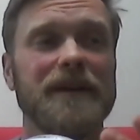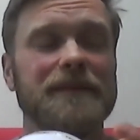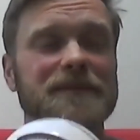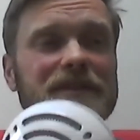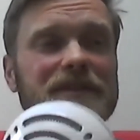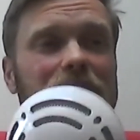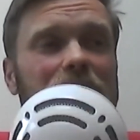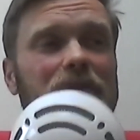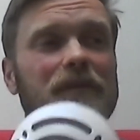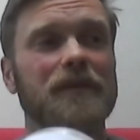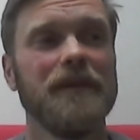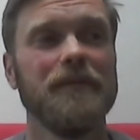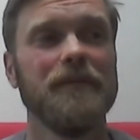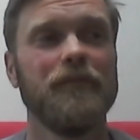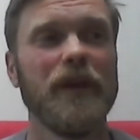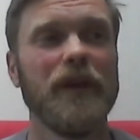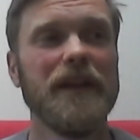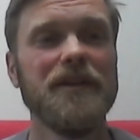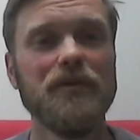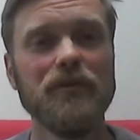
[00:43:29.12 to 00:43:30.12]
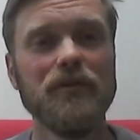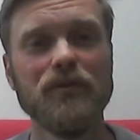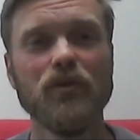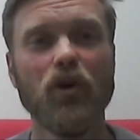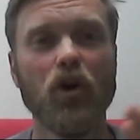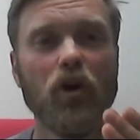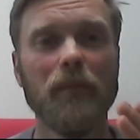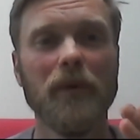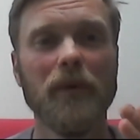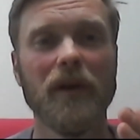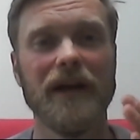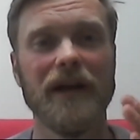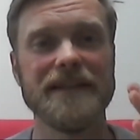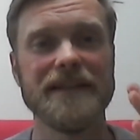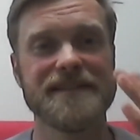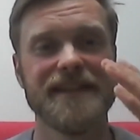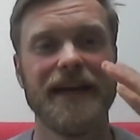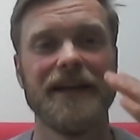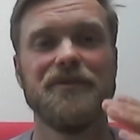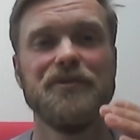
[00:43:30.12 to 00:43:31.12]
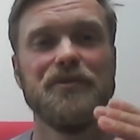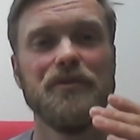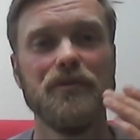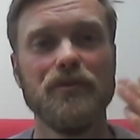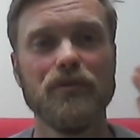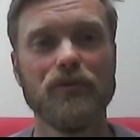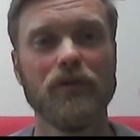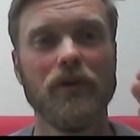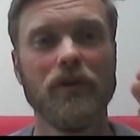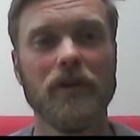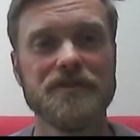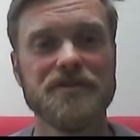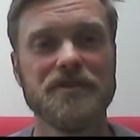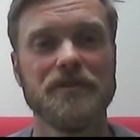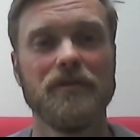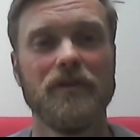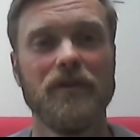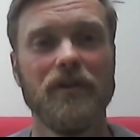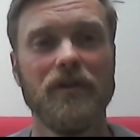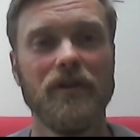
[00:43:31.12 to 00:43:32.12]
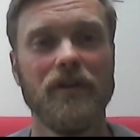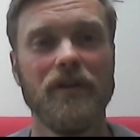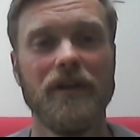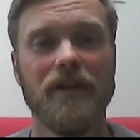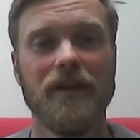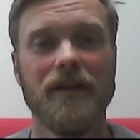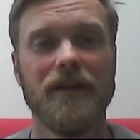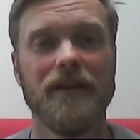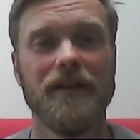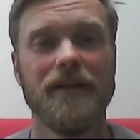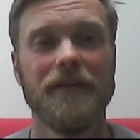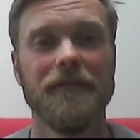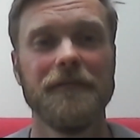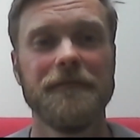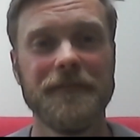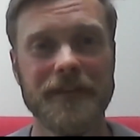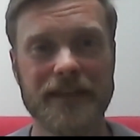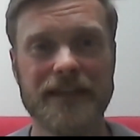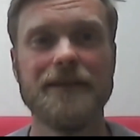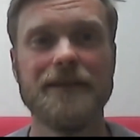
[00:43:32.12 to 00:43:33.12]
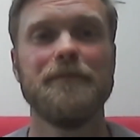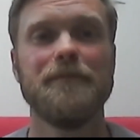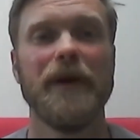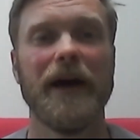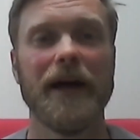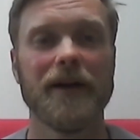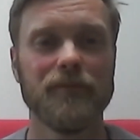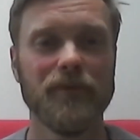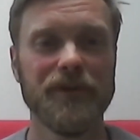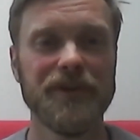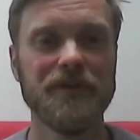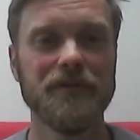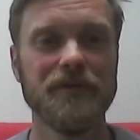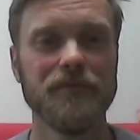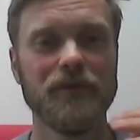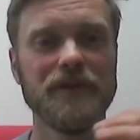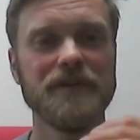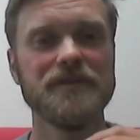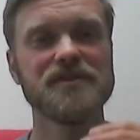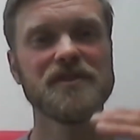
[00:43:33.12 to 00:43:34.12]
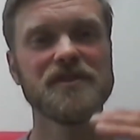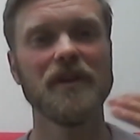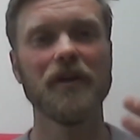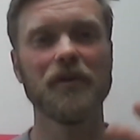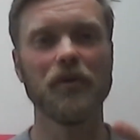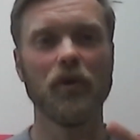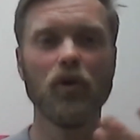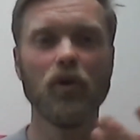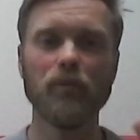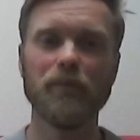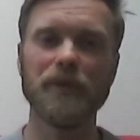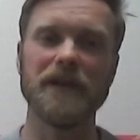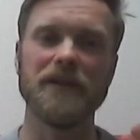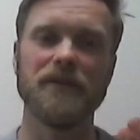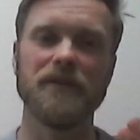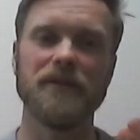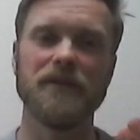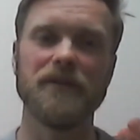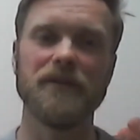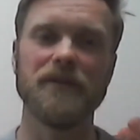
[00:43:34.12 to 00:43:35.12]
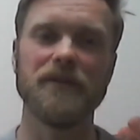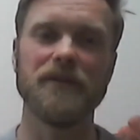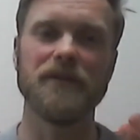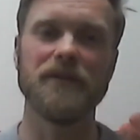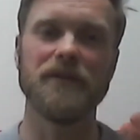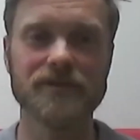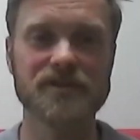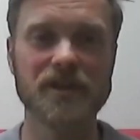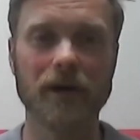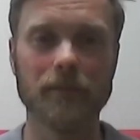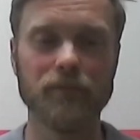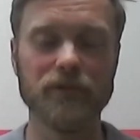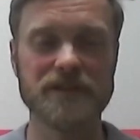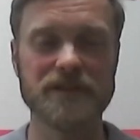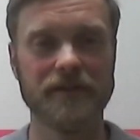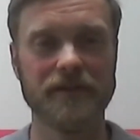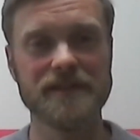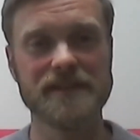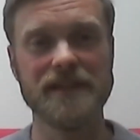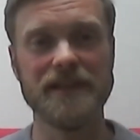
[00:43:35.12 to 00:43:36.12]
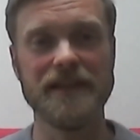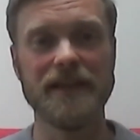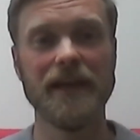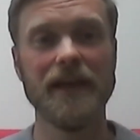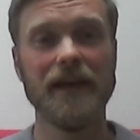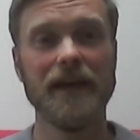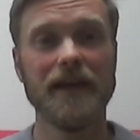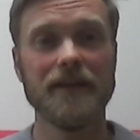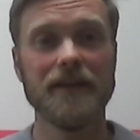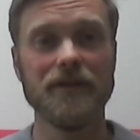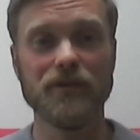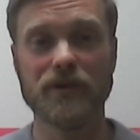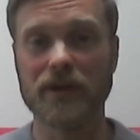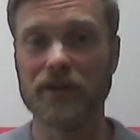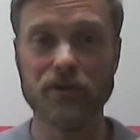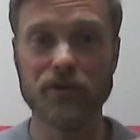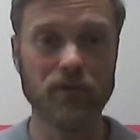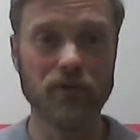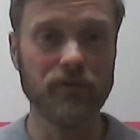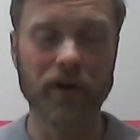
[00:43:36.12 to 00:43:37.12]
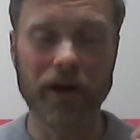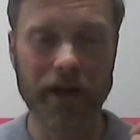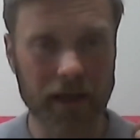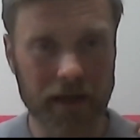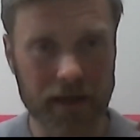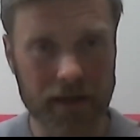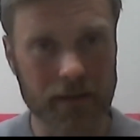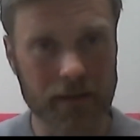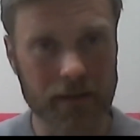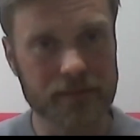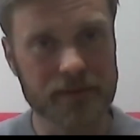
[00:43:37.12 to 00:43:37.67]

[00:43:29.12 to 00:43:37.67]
You know, when you normalize that neurological feedback, when you start opening those channels up, which obviously you can do via